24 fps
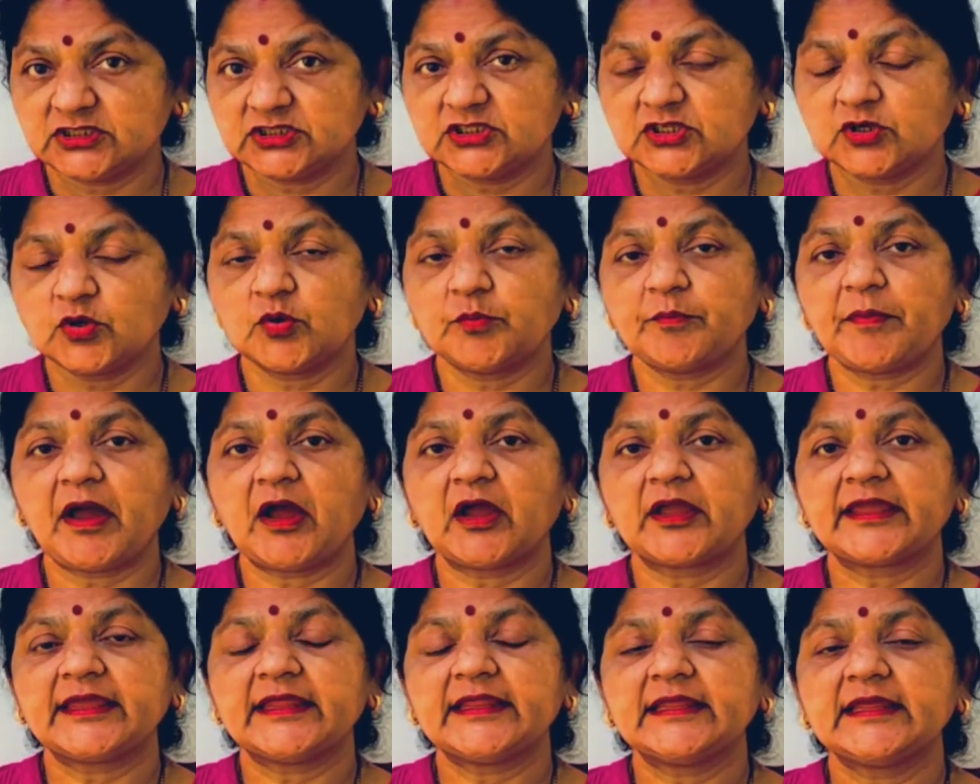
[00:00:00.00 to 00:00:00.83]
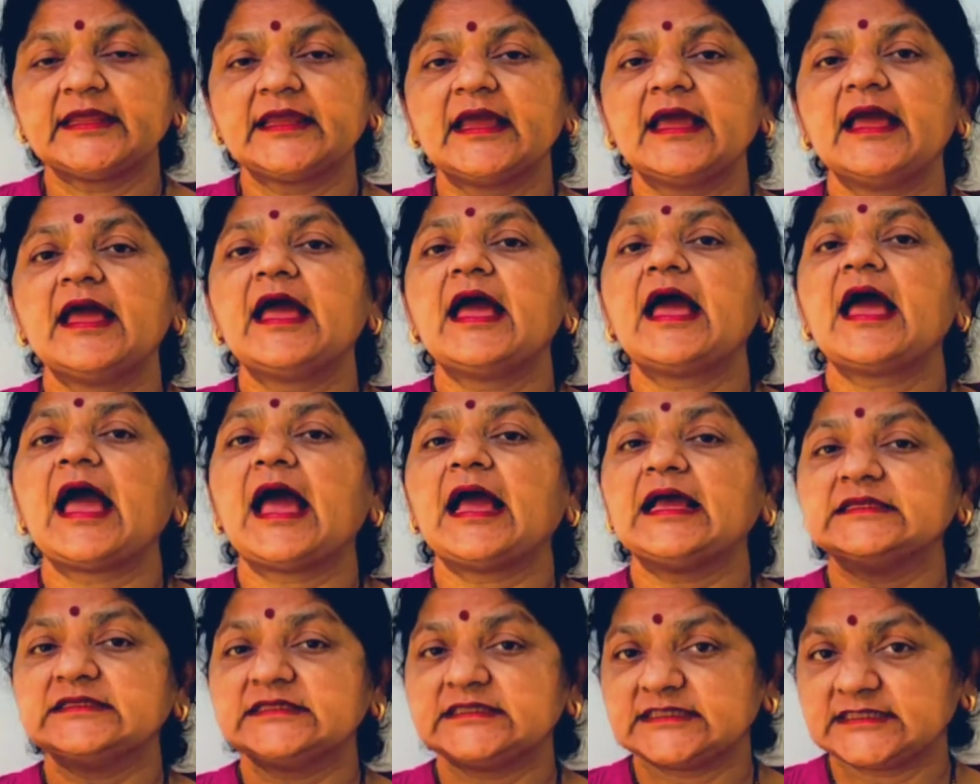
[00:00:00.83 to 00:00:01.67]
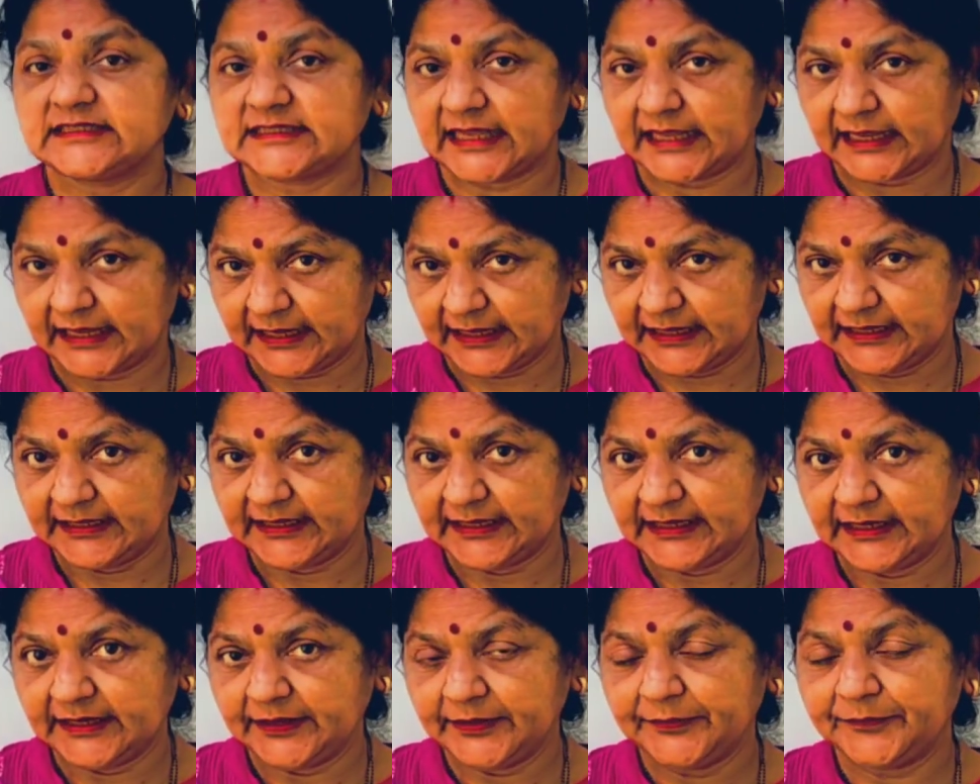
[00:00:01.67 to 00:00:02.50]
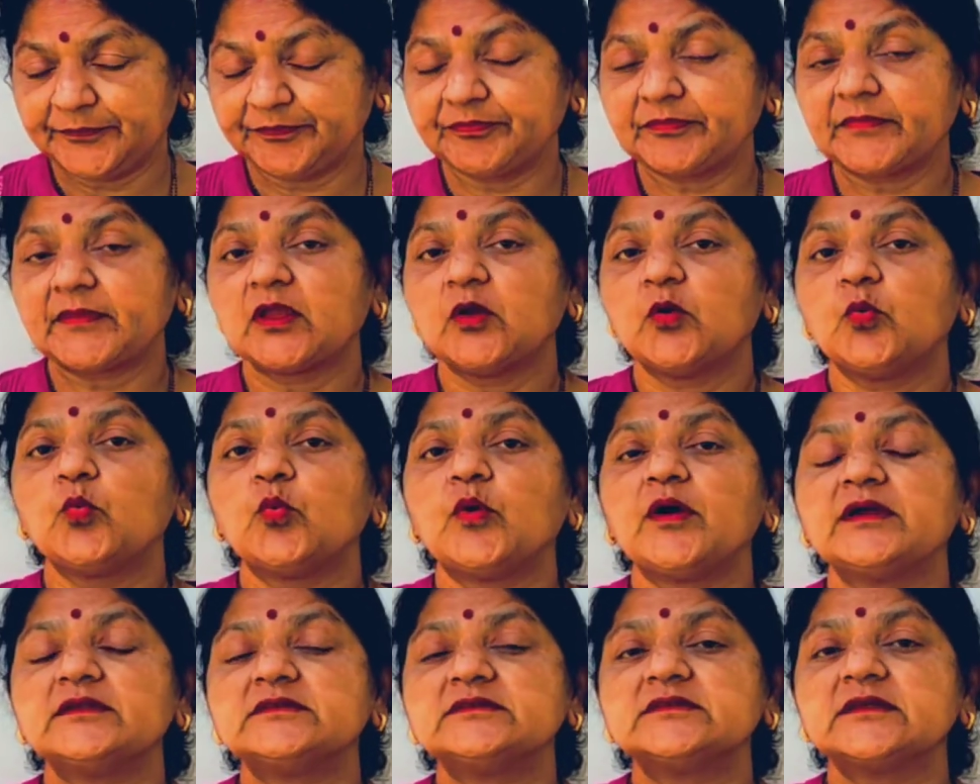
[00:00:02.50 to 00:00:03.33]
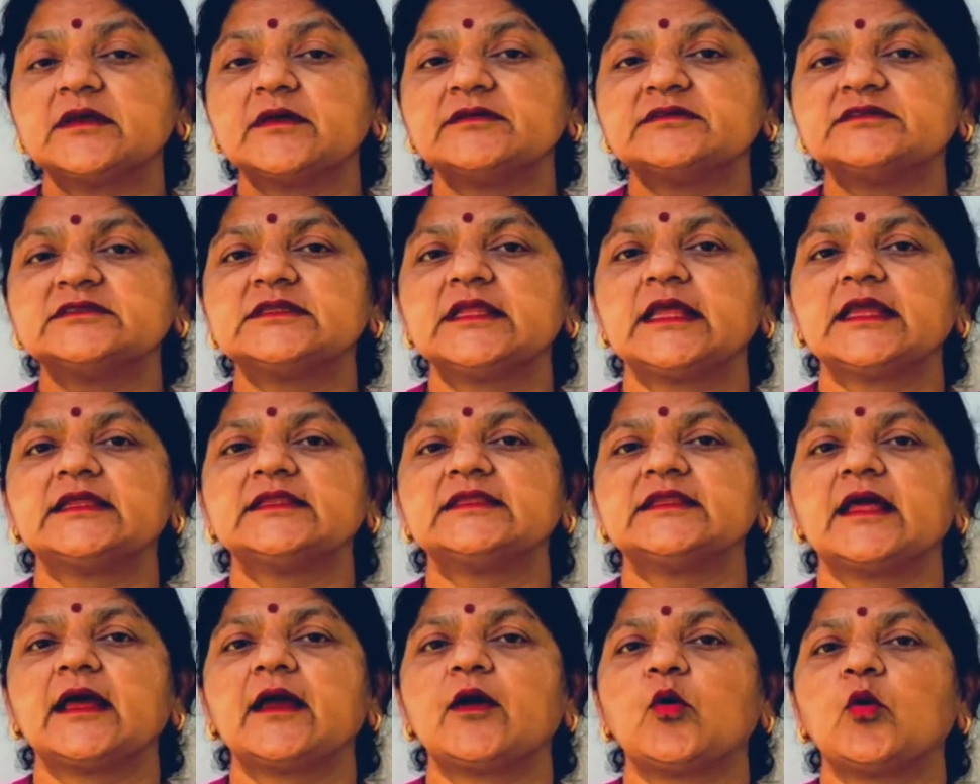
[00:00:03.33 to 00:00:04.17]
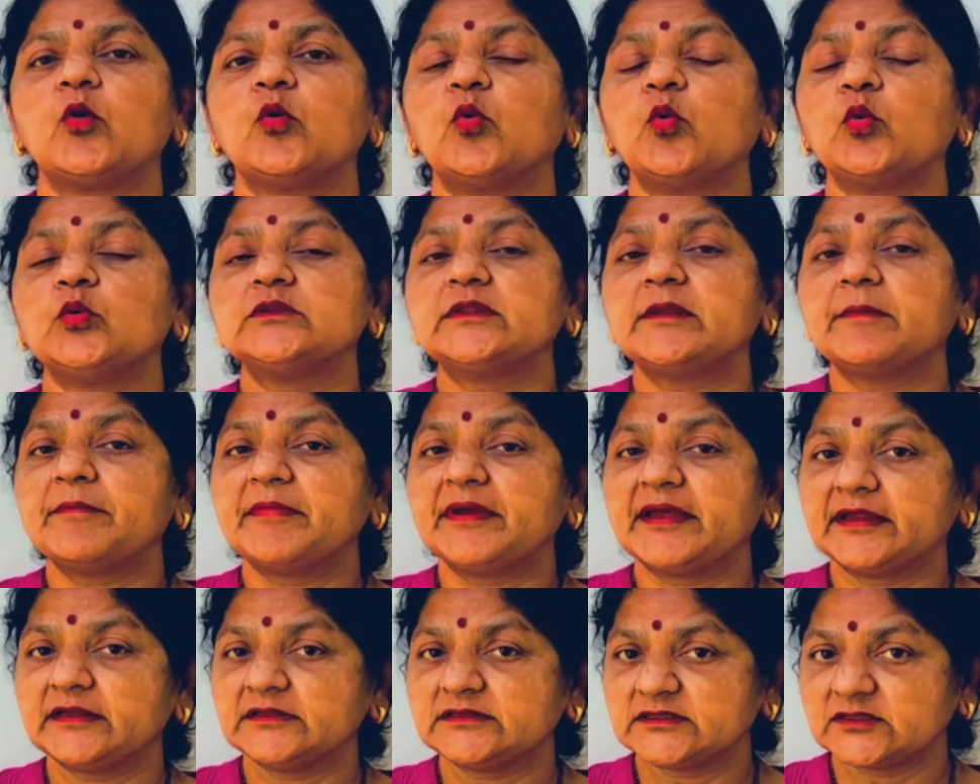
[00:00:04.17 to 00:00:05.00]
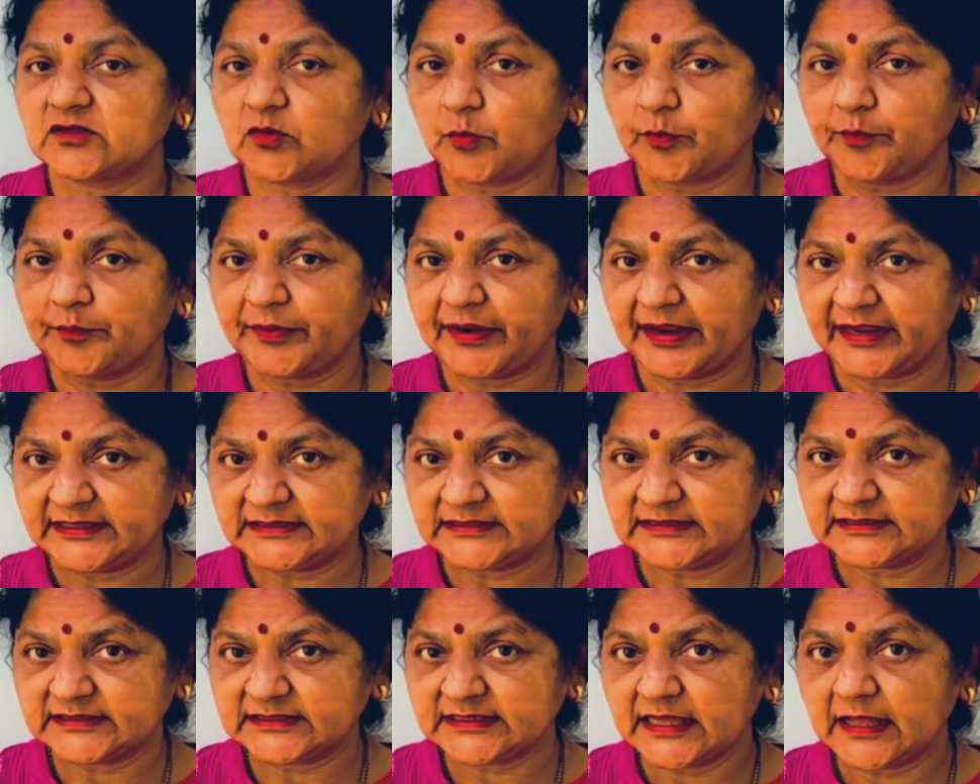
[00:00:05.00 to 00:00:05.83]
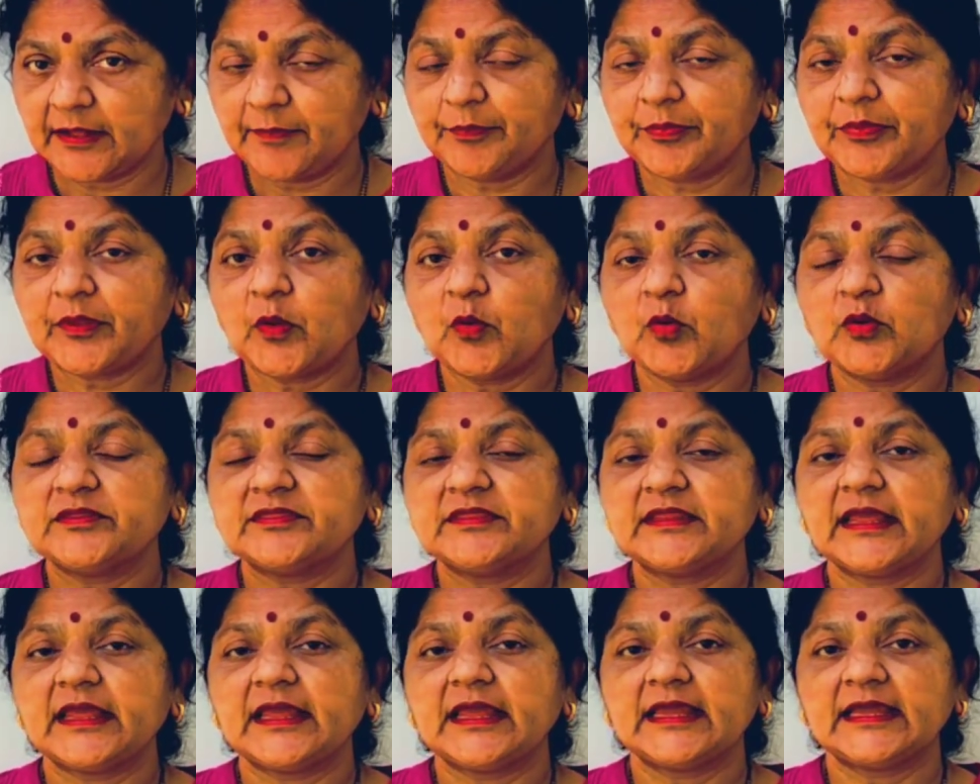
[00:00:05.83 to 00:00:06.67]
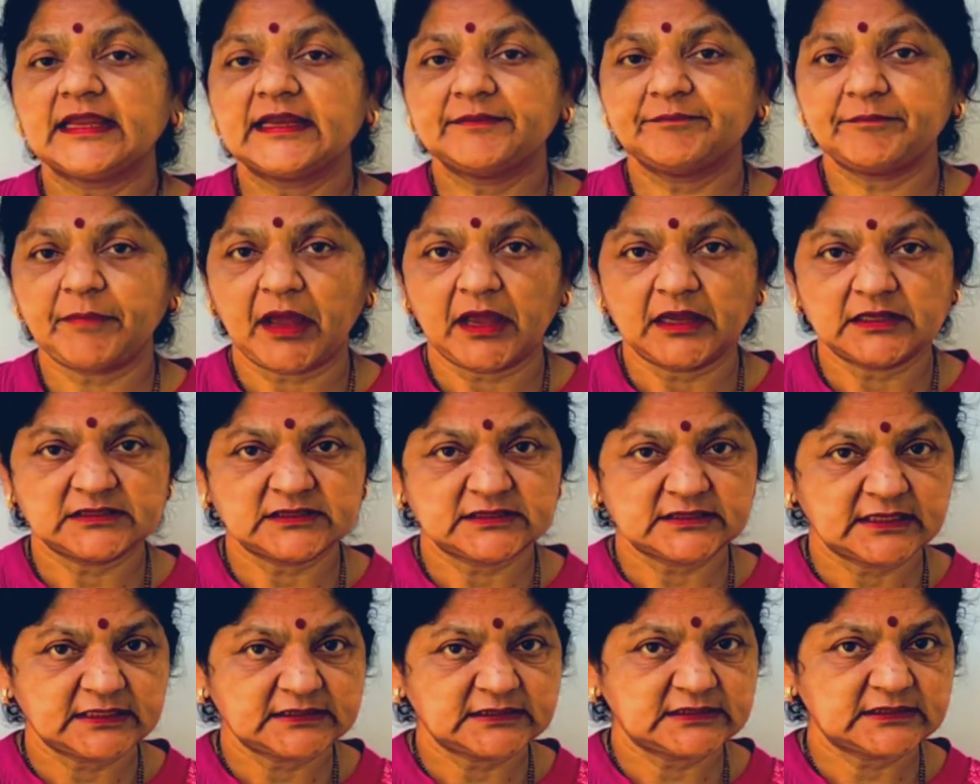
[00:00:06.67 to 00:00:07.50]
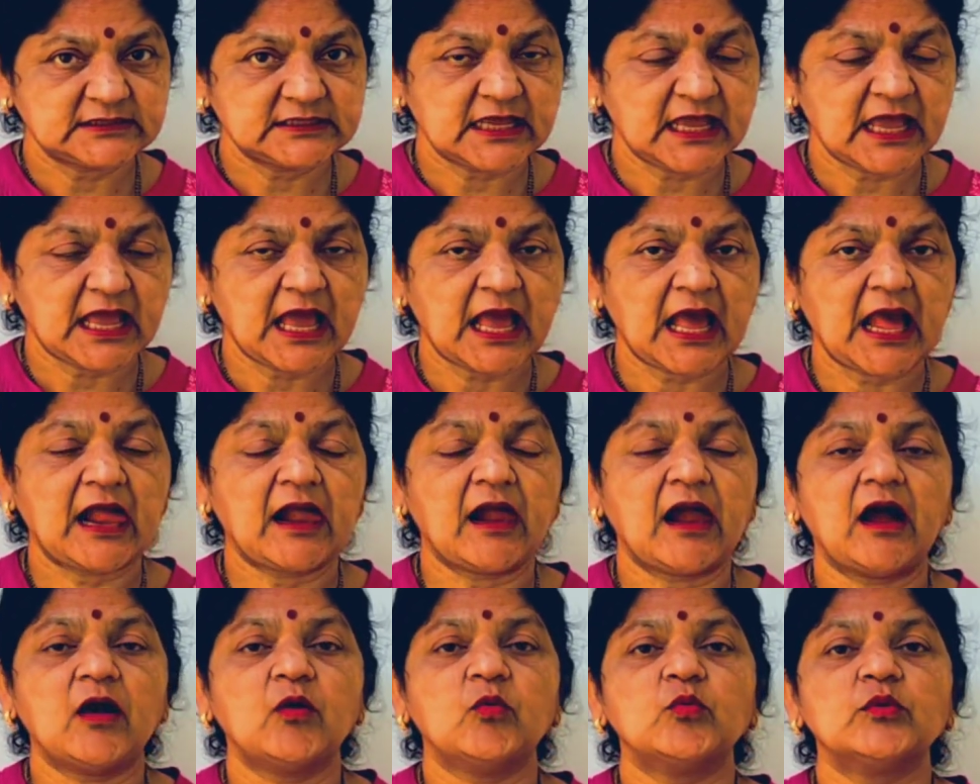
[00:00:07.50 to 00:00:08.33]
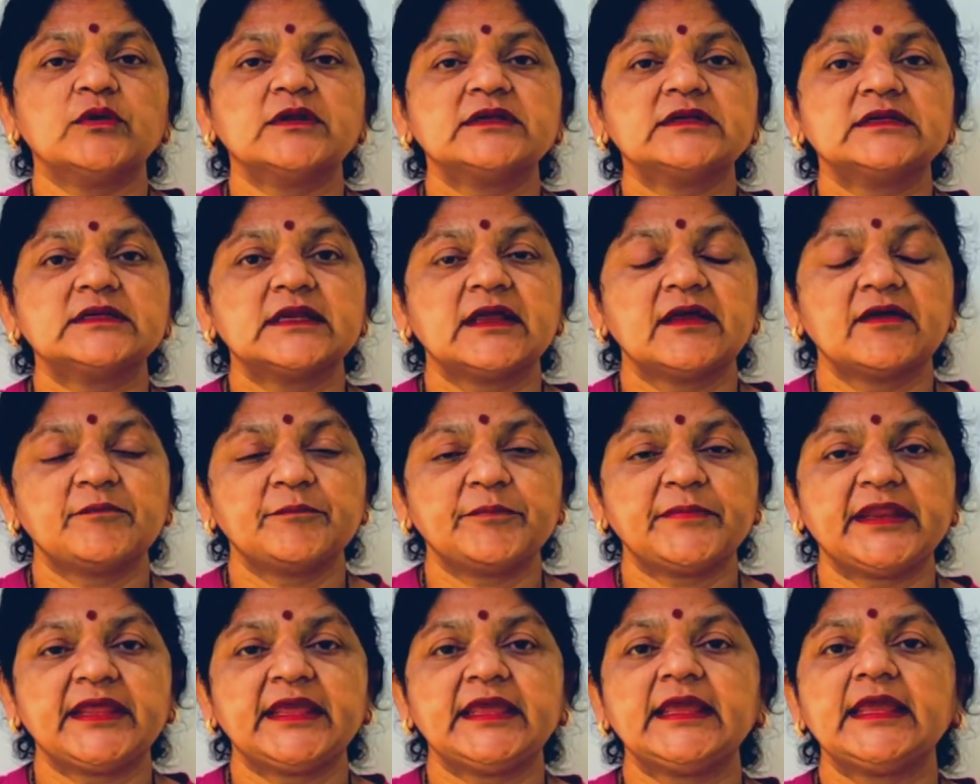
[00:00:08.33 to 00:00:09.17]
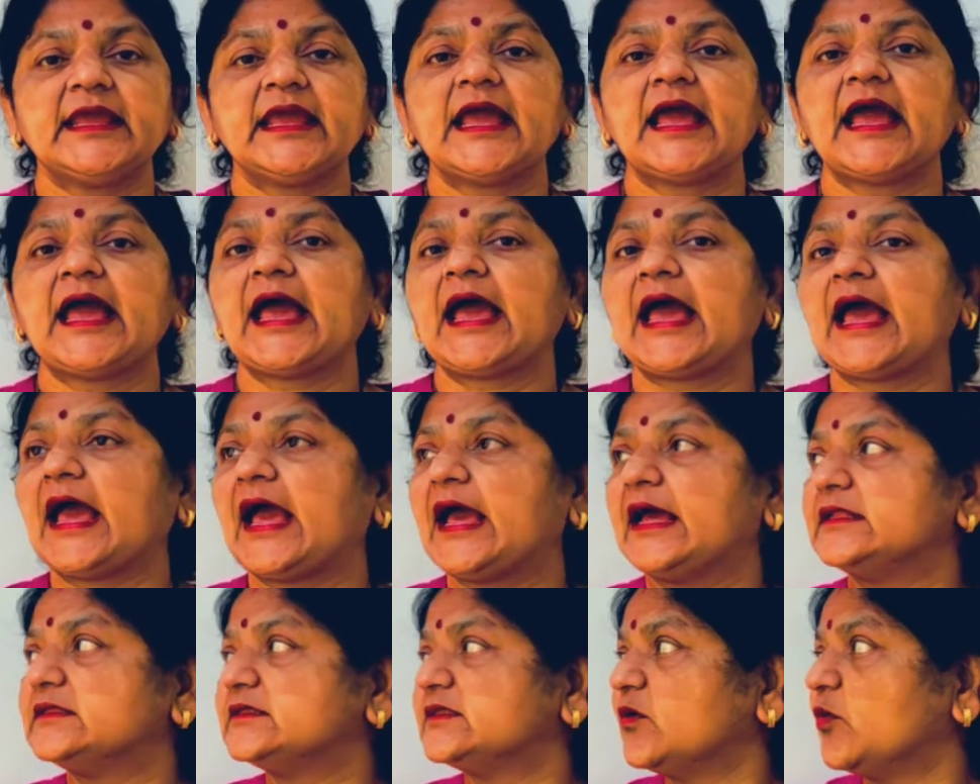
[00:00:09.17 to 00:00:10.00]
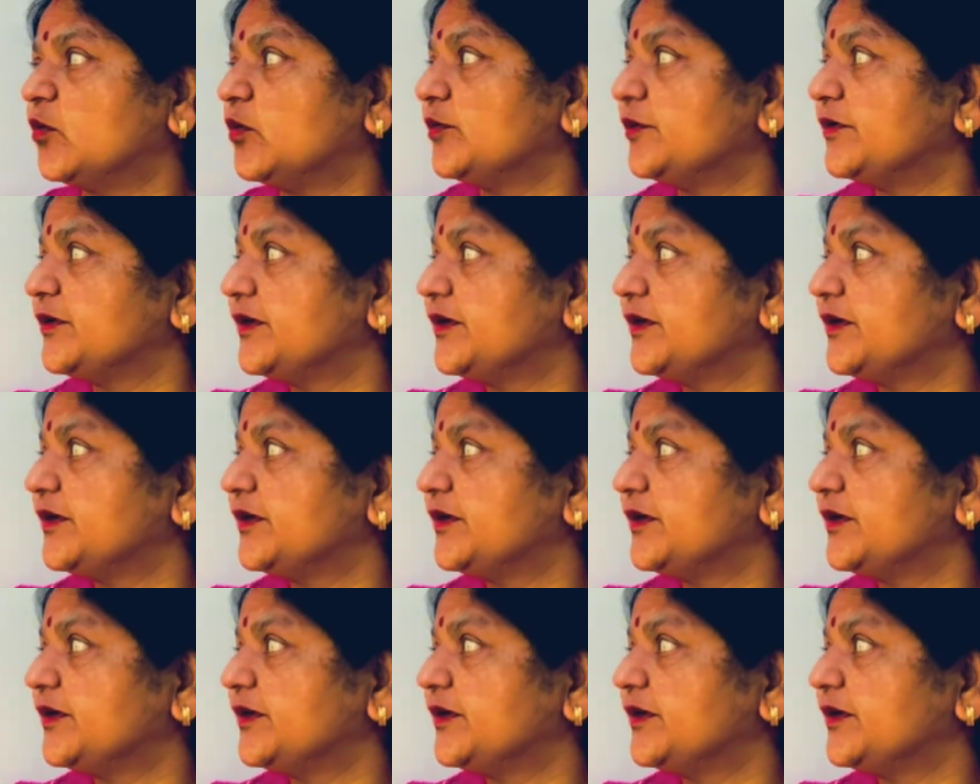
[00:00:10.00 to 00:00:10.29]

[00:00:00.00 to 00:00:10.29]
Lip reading: in the morning, and secondly, after selling all the loaves of bread, when their basket was empty, they were